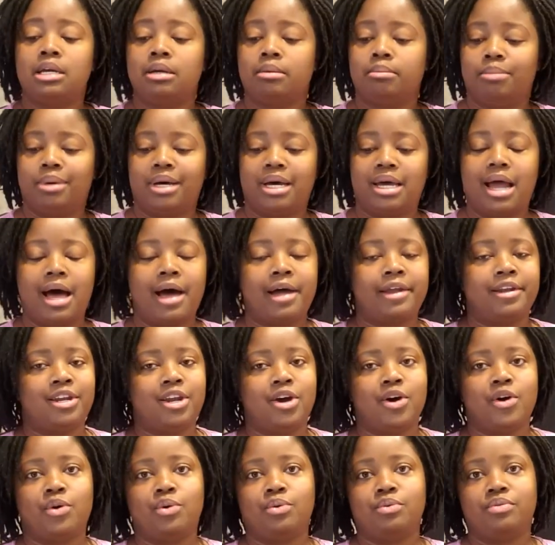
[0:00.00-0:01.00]
But I
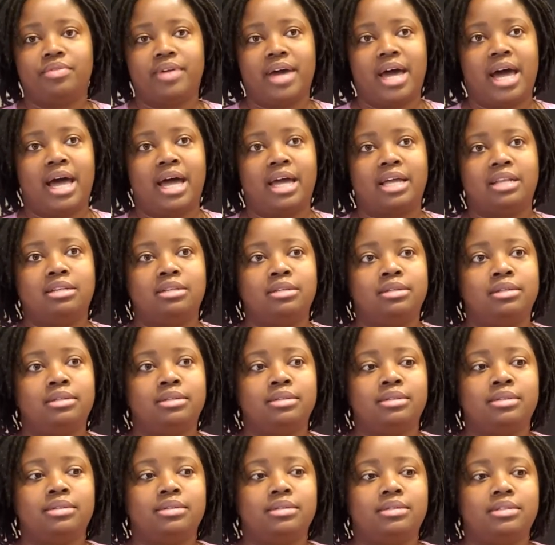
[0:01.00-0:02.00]
know that
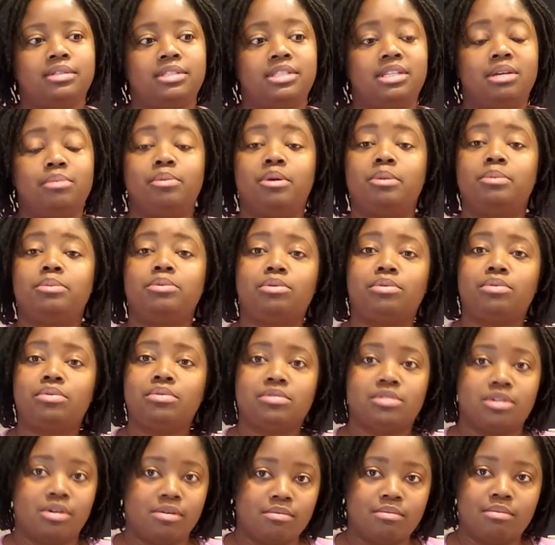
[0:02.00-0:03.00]
some people
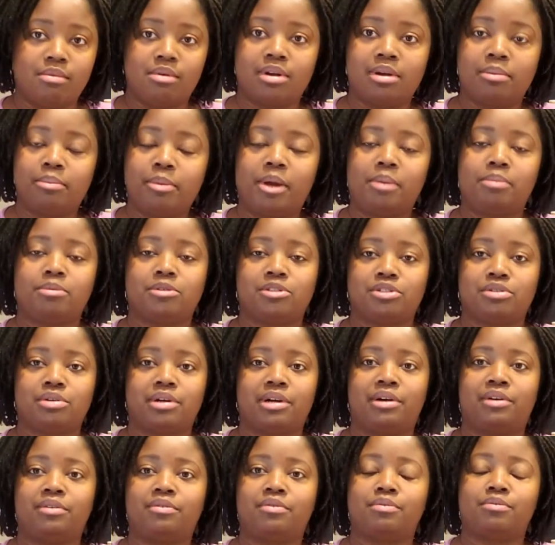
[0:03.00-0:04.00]
don't want a paper
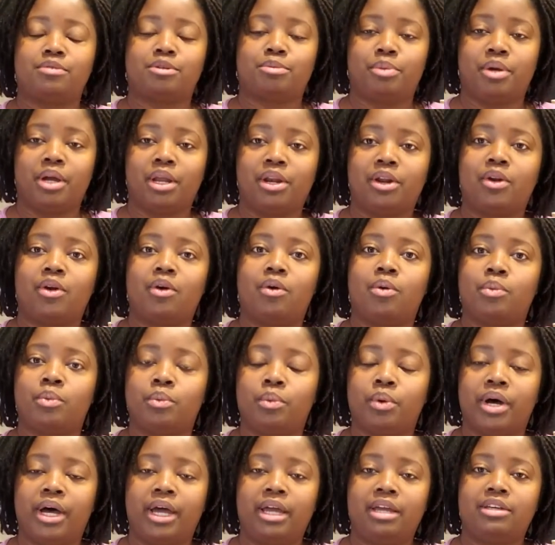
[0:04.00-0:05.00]
trail, depending on
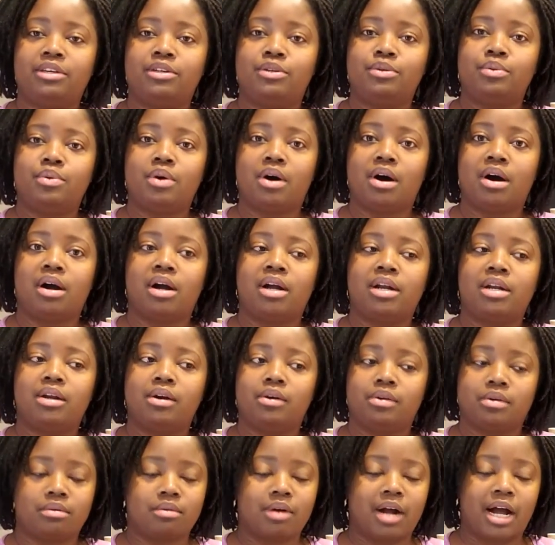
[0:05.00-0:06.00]
what you are
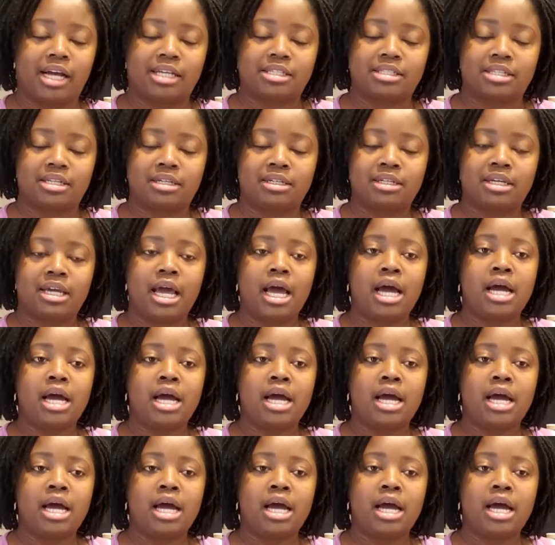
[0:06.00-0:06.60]
notarizing.